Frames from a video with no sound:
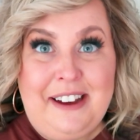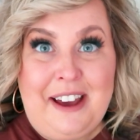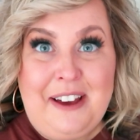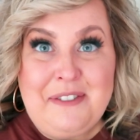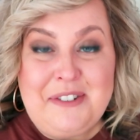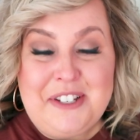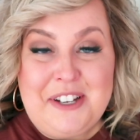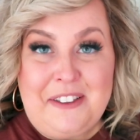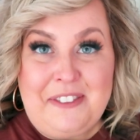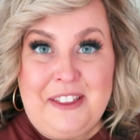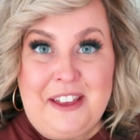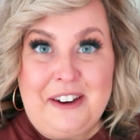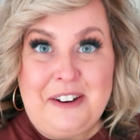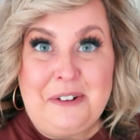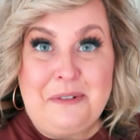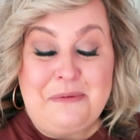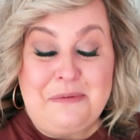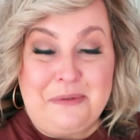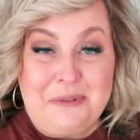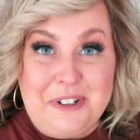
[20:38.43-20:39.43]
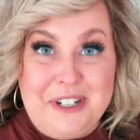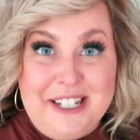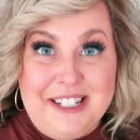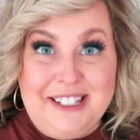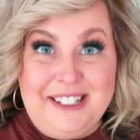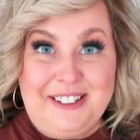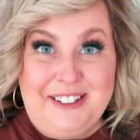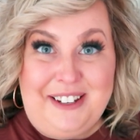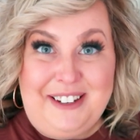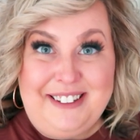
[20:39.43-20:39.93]
I haven't done that in a
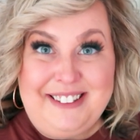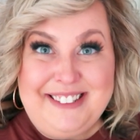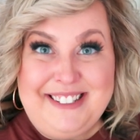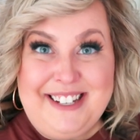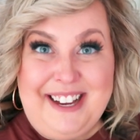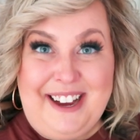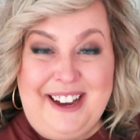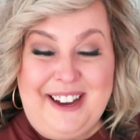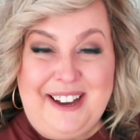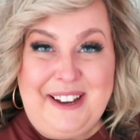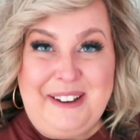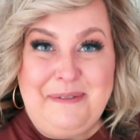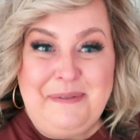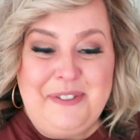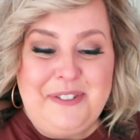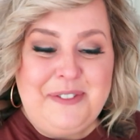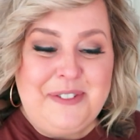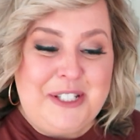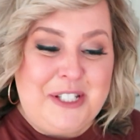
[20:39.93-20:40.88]
really long time.